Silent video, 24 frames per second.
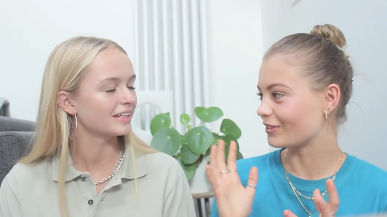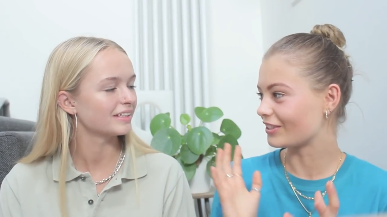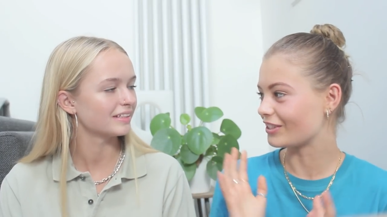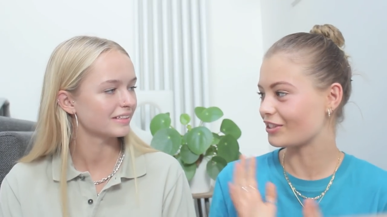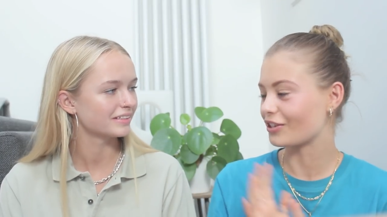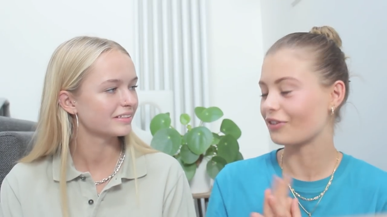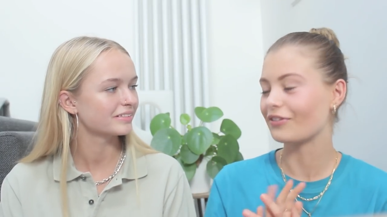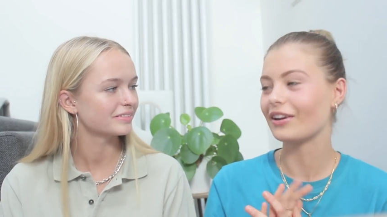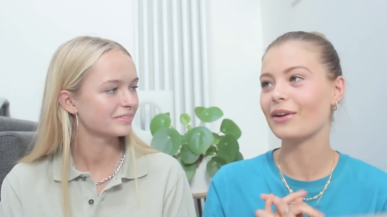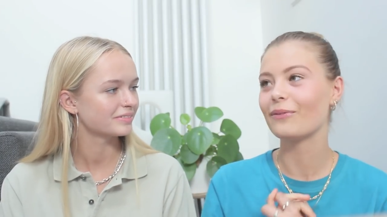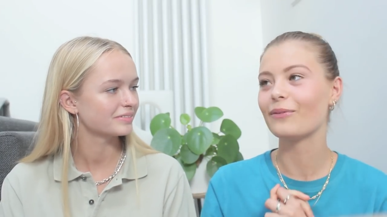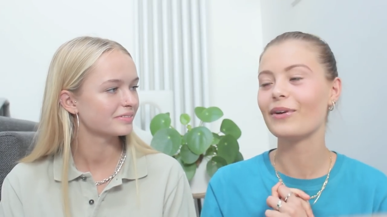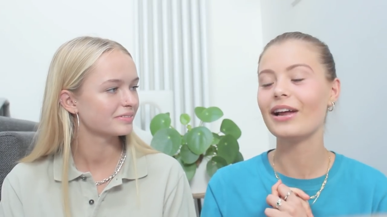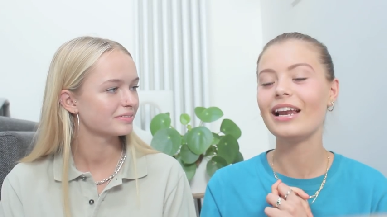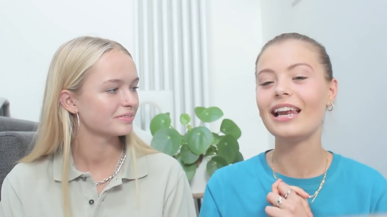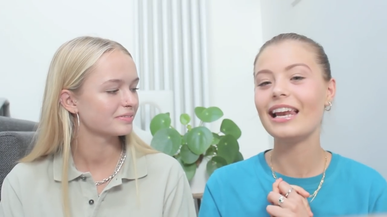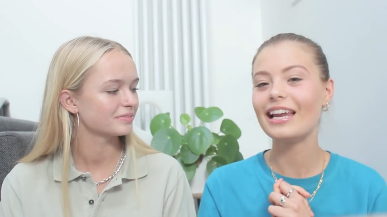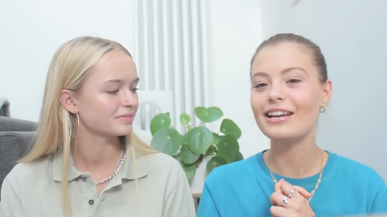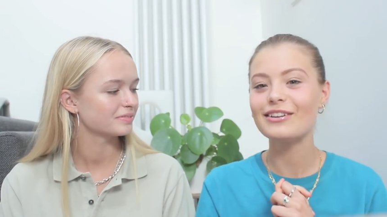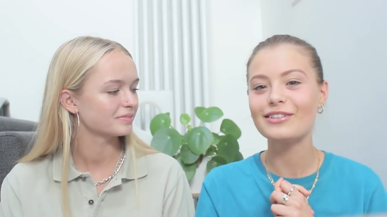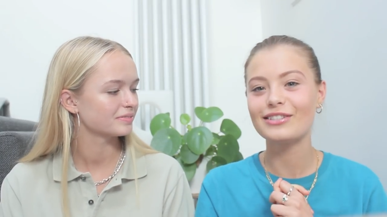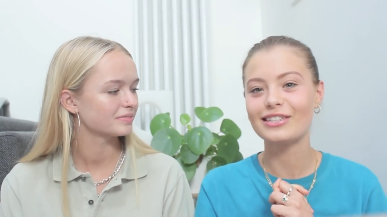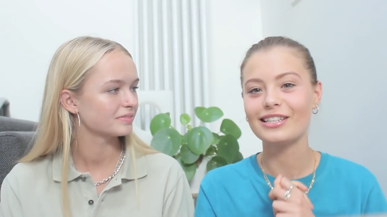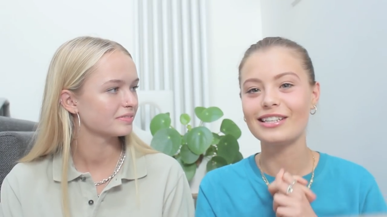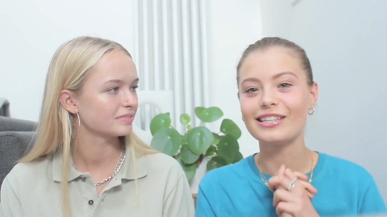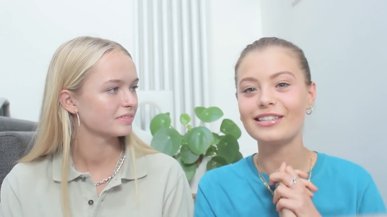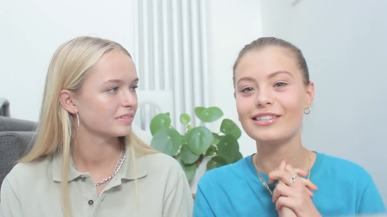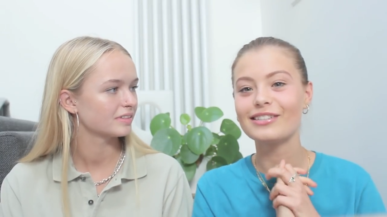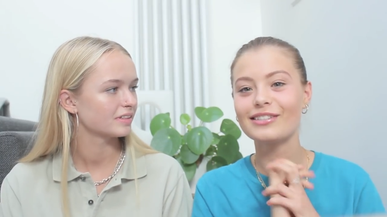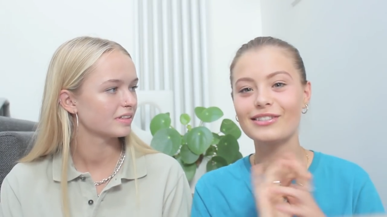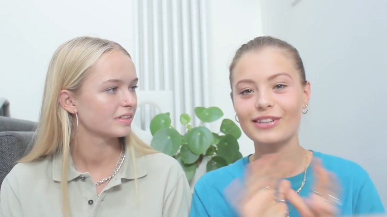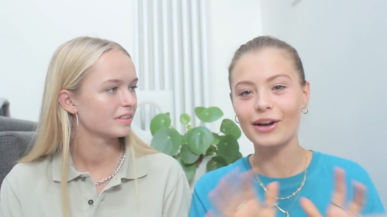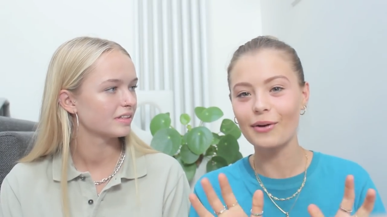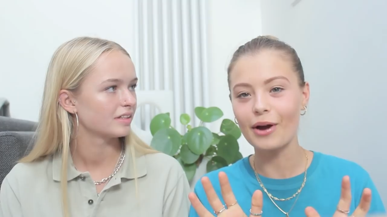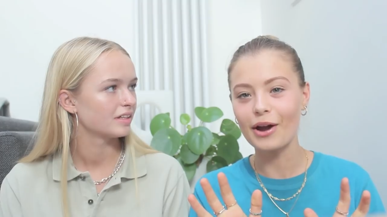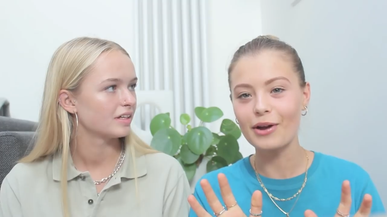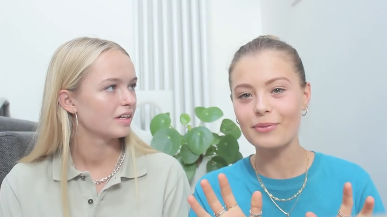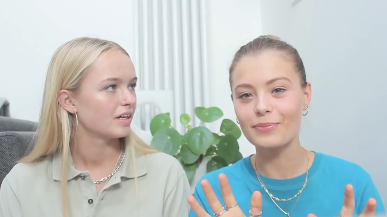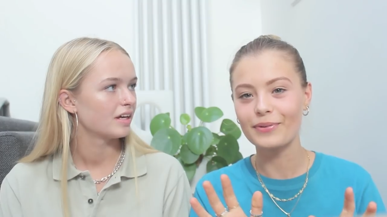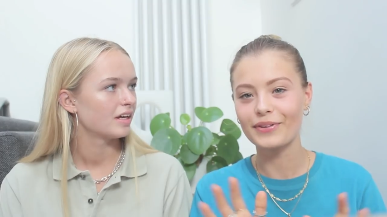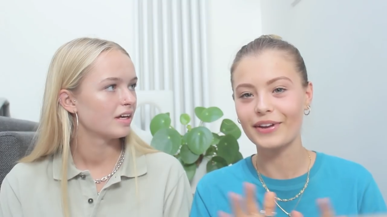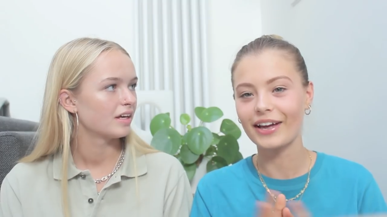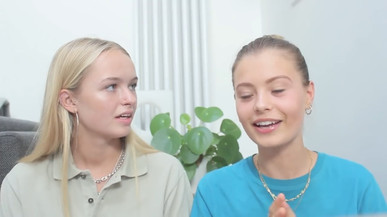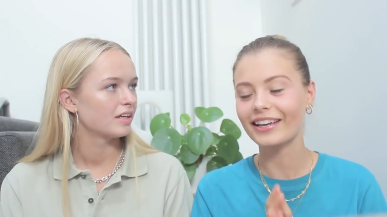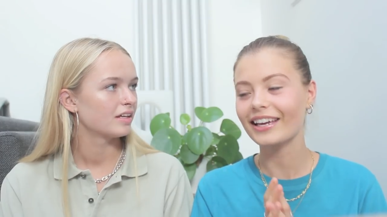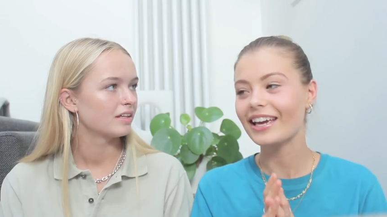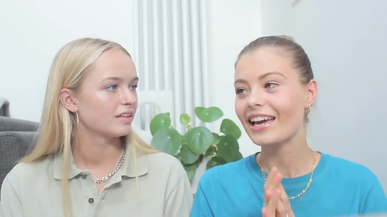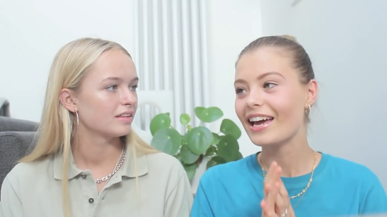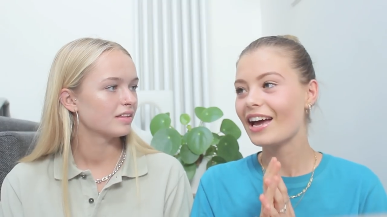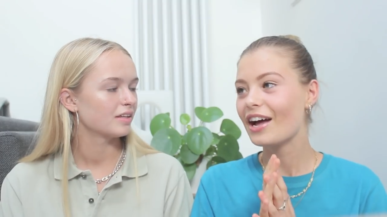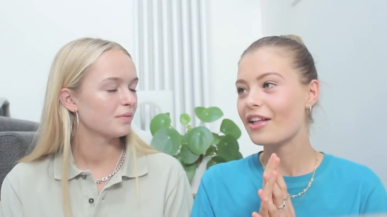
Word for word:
Speaker 1: to each other. Like we're literally so open. Like